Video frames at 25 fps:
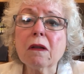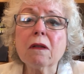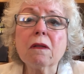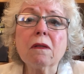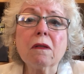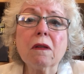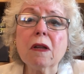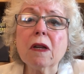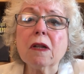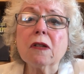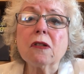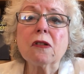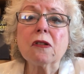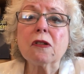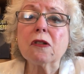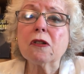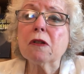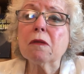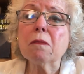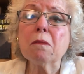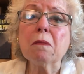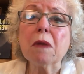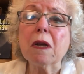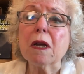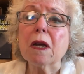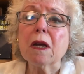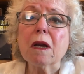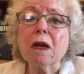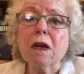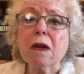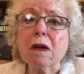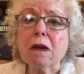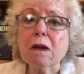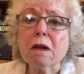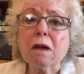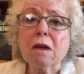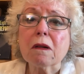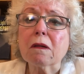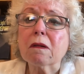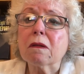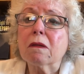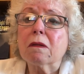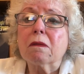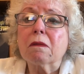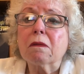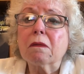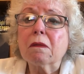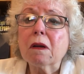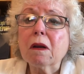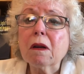This, to me,
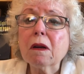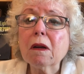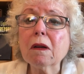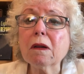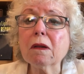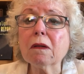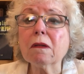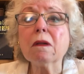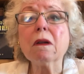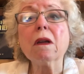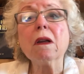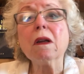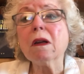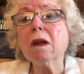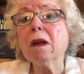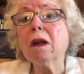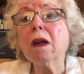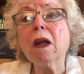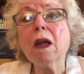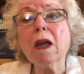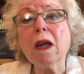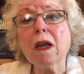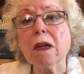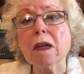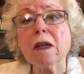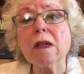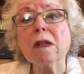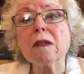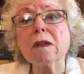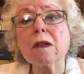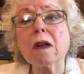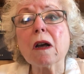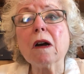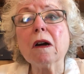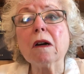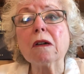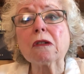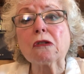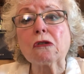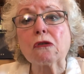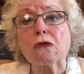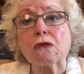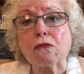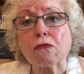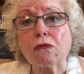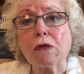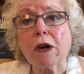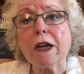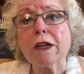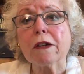is a
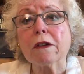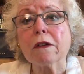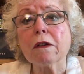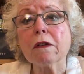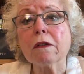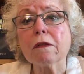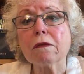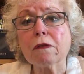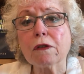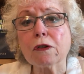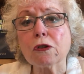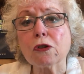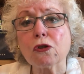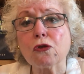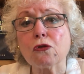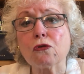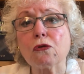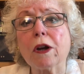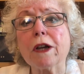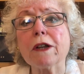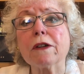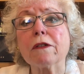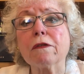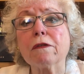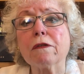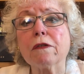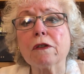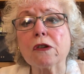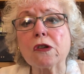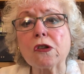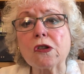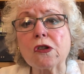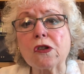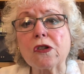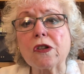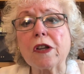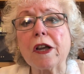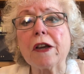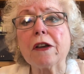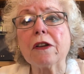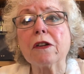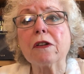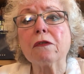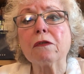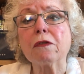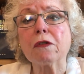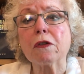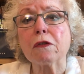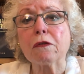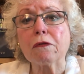dreadful, dreadful state
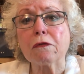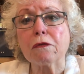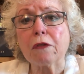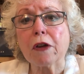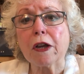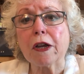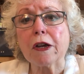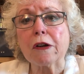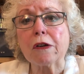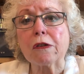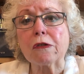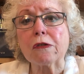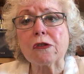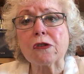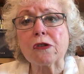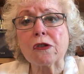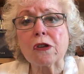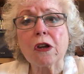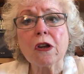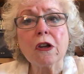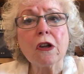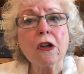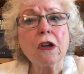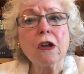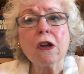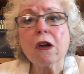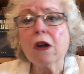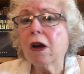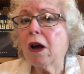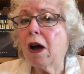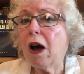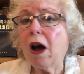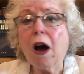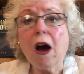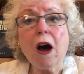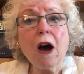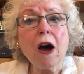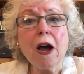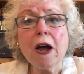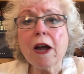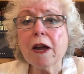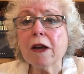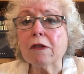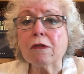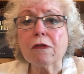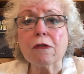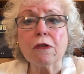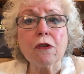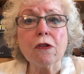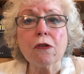of affairs. I
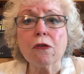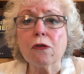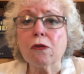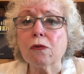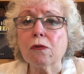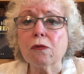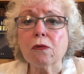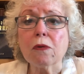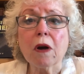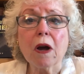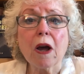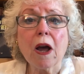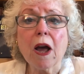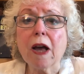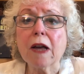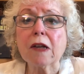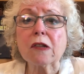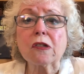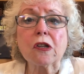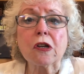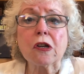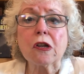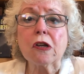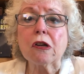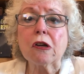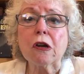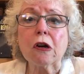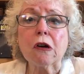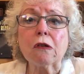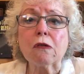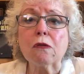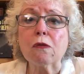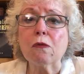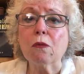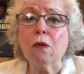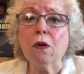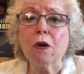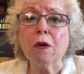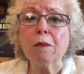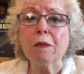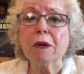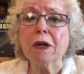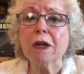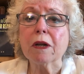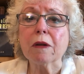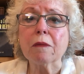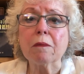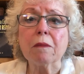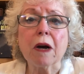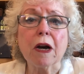knew as a young
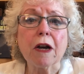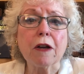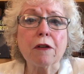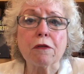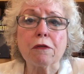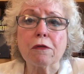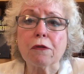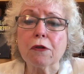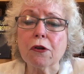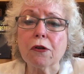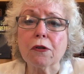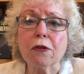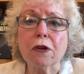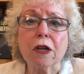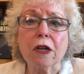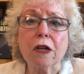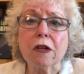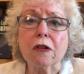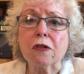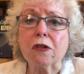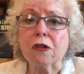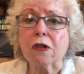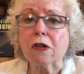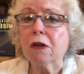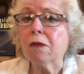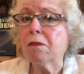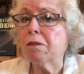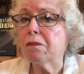woman in my 30s,